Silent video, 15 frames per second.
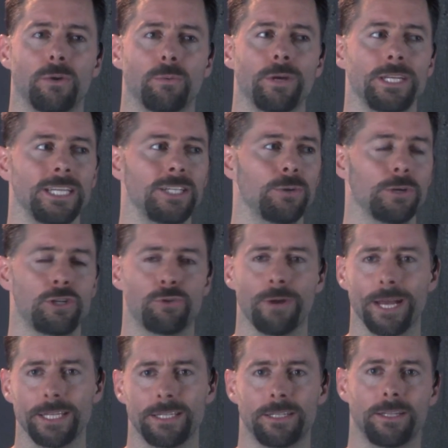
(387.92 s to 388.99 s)
we need to
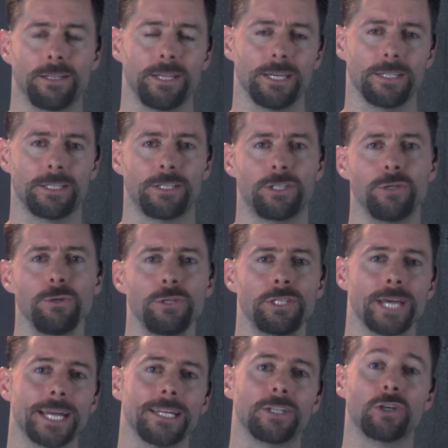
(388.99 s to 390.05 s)
address this
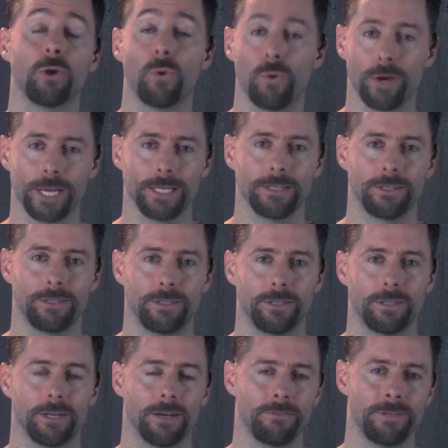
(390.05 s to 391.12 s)
two-sided coin
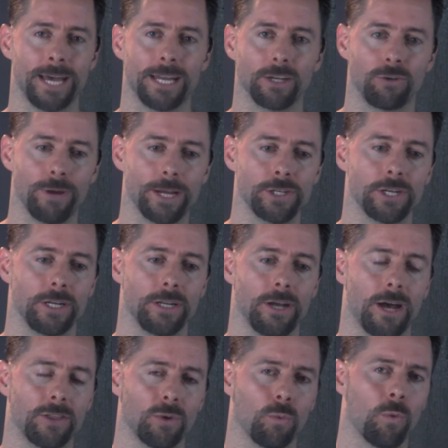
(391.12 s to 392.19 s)
of non-aggression.
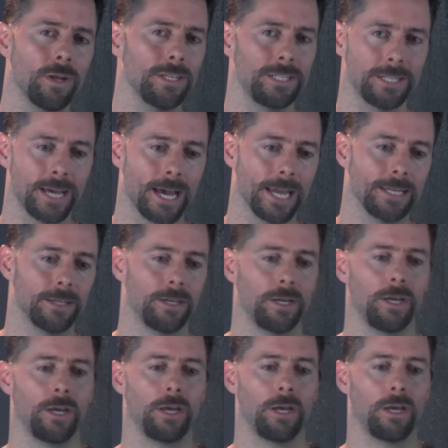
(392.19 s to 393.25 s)
On the one side,
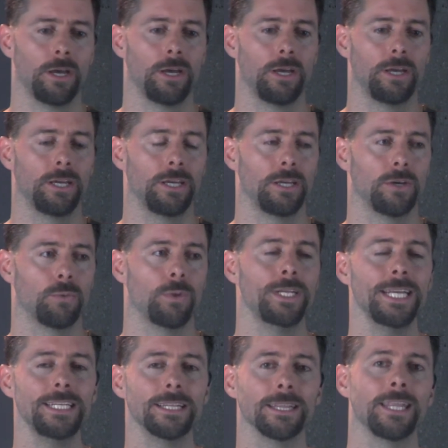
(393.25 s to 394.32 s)
we
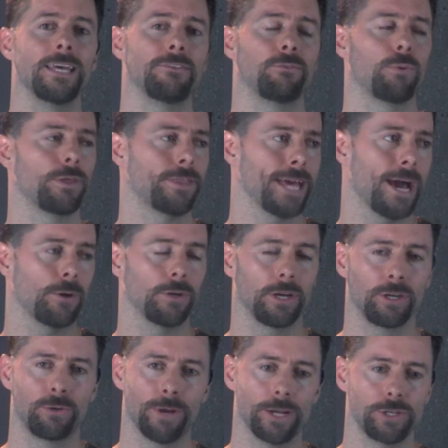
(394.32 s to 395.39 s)
need to live without
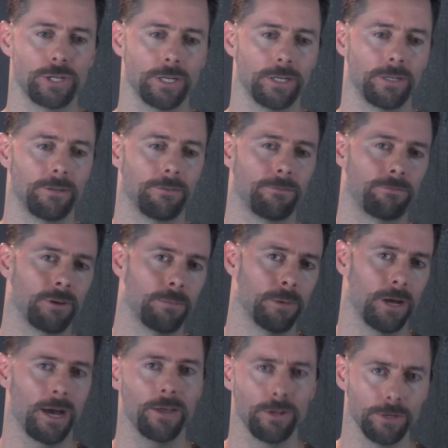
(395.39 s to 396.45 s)
aggression from
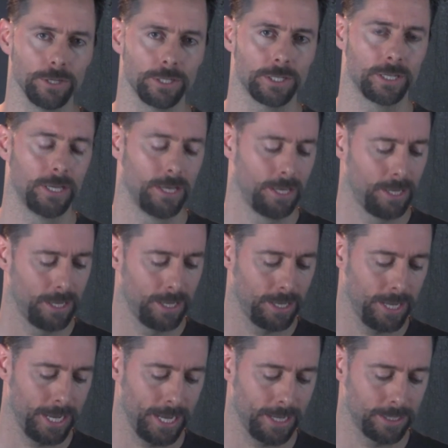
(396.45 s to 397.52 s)
others.
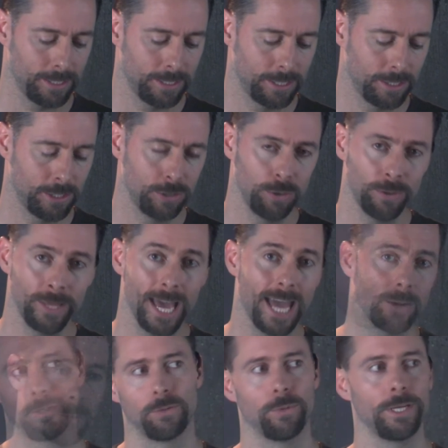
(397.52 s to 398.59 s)
And to do
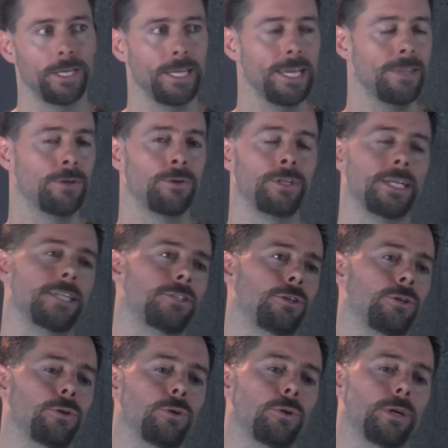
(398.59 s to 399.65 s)
that, we either need
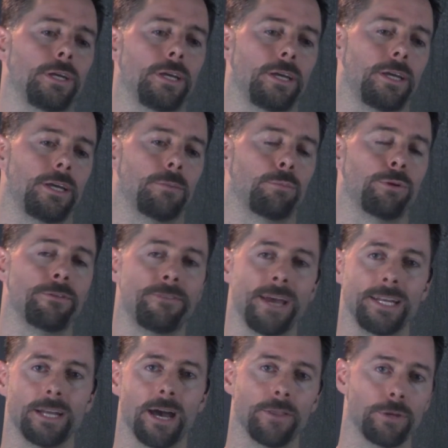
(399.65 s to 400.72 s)
to
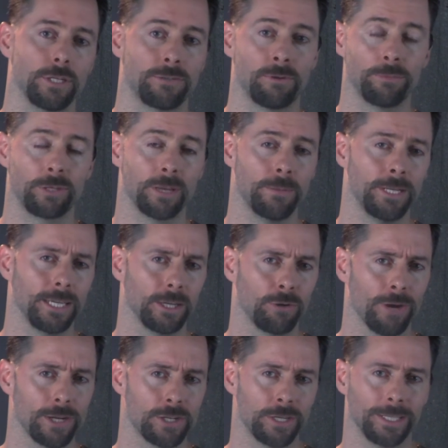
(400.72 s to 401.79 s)
prevent others from committing
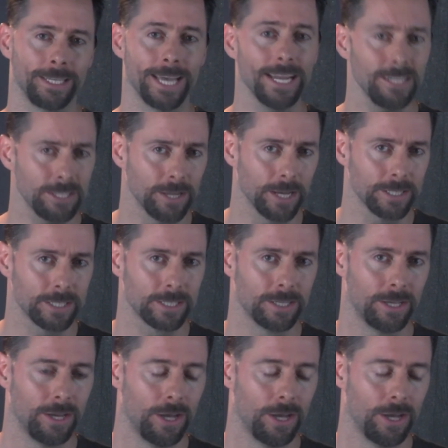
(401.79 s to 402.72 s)
aggression against us,